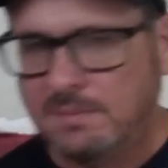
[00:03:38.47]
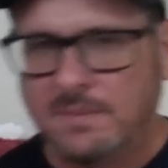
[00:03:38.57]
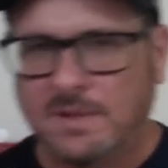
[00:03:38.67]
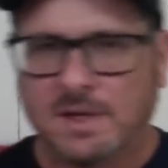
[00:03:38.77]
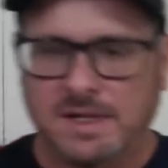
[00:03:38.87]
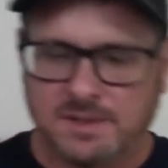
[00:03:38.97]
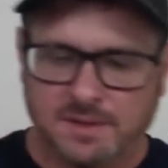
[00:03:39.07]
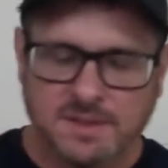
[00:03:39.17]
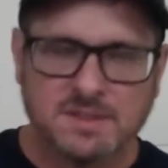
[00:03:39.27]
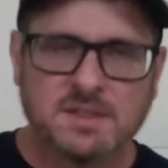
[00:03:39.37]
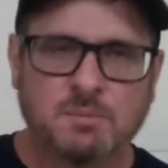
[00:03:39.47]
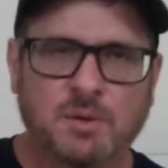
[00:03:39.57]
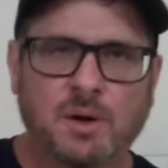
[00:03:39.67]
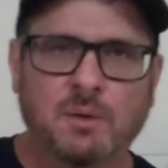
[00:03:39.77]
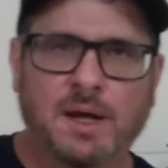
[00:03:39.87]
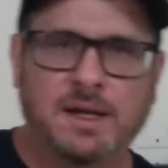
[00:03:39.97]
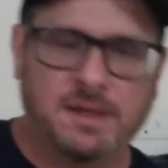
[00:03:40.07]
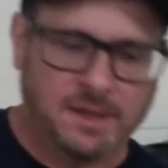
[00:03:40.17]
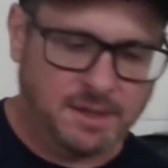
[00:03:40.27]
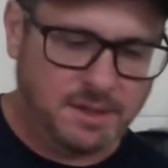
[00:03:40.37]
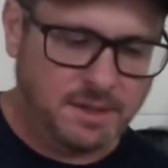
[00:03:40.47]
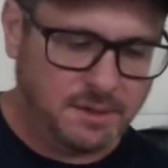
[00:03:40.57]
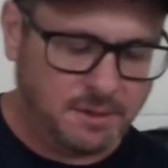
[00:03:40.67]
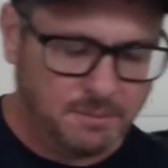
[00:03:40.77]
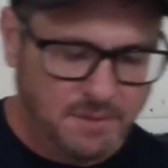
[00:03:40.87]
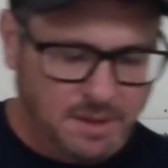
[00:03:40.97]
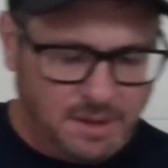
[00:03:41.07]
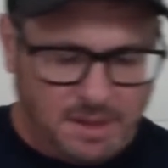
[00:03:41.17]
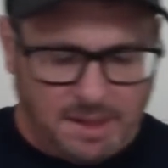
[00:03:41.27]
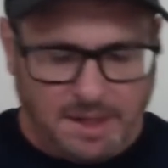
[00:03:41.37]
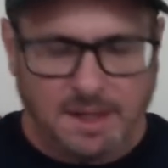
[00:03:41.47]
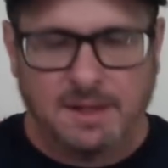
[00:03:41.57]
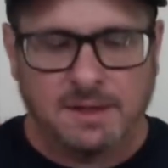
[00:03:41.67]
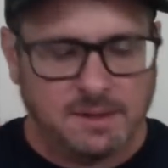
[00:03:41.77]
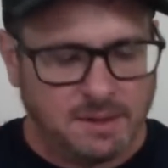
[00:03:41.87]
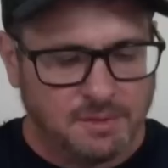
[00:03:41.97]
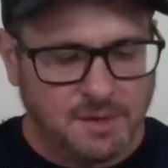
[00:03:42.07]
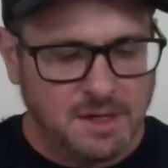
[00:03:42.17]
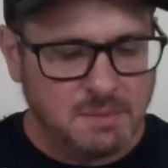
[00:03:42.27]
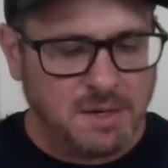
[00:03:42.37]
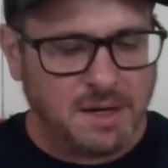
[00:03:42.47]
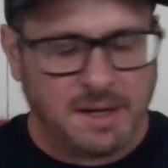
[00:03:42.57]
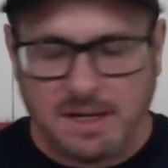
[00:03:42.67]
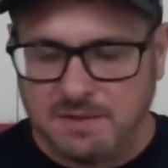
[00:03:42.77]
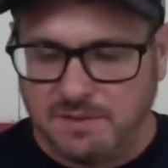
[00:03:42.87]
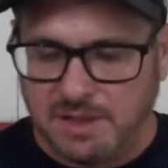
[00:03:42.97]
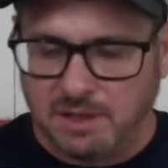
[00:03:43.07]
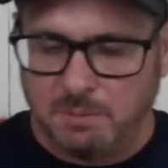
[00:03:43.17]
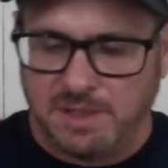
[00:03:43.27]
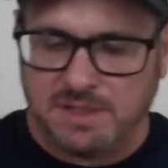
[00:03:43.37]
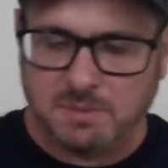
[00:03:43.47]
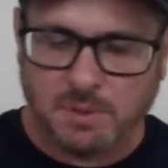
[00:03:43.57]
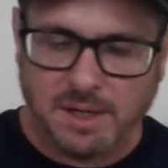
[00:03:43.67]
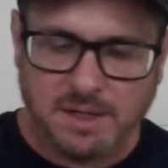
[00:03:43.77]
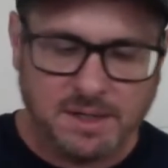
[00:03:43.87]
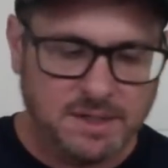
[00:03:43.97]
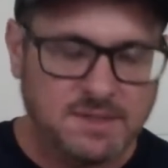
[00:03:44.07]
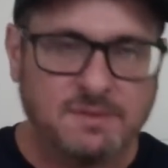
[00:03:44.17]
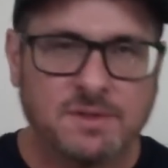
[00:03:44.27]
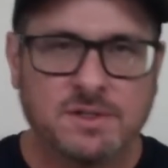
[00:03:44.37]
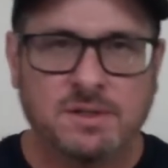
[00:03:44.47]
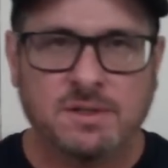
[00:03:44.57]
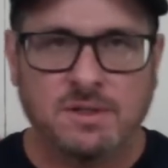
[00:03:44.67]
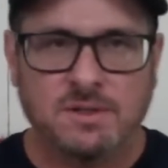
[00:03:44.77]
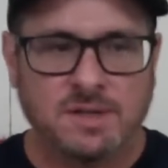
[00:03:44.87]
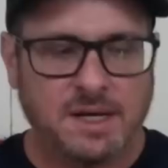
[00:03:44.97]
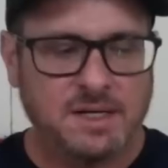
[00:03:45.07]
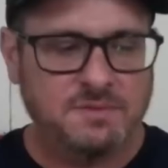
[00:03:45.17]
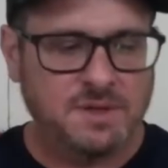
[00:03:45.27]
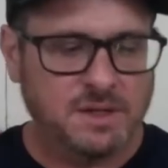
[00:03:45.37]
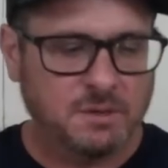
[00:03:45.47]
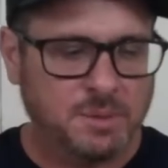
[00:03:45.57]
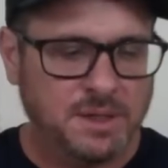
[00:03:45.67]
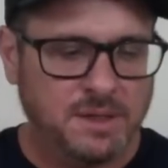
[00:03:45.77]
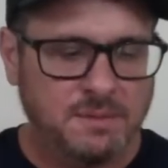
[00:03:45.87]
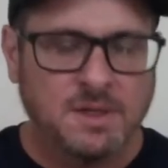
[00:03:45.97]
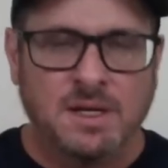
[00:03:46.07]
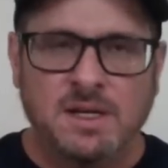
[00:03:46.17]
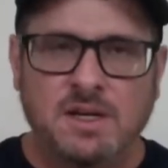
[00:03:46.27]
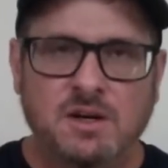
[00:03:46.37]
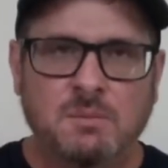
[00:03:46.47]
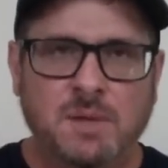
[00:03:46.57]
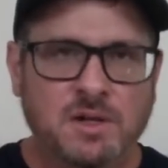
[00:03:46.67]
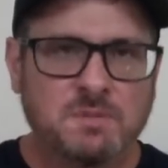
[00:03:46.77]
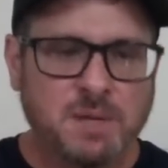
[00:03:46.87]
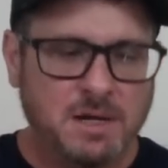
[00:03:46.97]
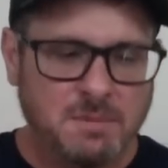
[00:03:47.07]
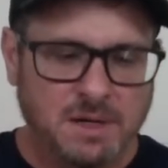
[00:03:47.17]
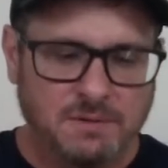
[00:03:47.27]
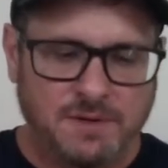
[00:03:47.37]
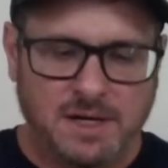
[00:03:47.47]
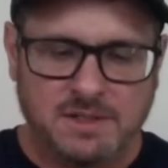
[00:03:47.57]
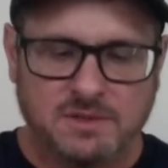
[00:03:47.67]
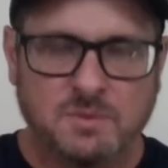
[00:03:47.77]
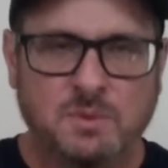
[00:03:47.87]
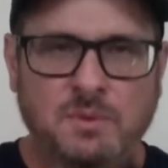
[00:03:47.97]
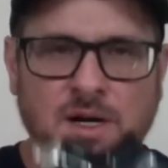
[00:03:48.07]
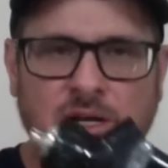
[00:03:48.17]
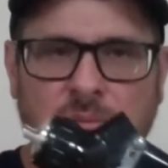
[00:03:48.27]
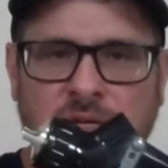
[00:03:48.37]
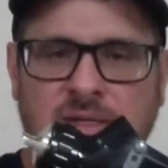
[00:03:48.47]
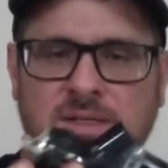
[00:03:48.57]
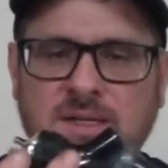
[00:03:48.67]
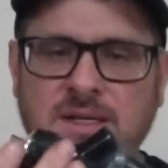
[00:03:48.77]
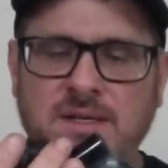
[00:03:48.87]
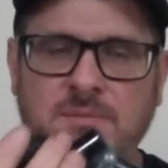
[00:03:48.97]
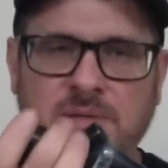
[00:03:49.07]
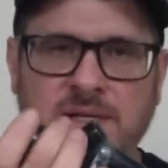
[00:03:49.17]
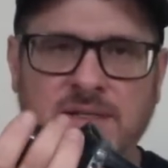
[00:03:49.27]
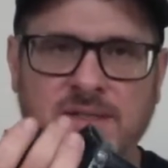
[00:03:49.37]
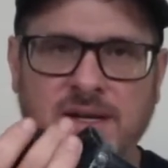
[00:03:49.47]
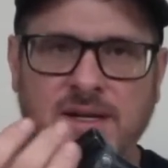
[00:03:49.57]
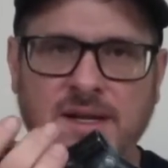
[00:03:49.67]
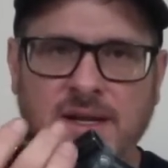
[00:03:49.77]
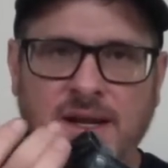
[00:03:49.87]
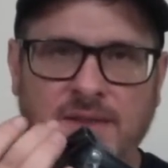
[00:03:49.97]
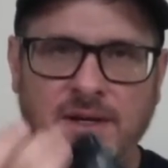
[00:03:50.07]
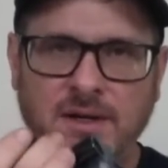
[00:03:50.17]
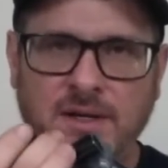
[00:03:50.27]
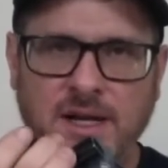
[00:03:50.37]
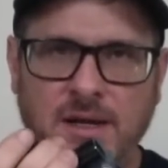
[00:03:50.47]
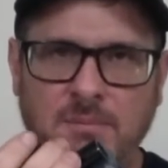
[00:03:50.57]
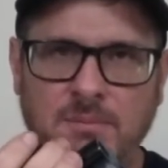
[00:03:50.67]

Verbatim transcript: Okay, so this is the pro light gun here. And the thing about HVLP spray guns, if you're using HVLP, you know, most paint manufacturers will recommend 10 PSI at the air cap.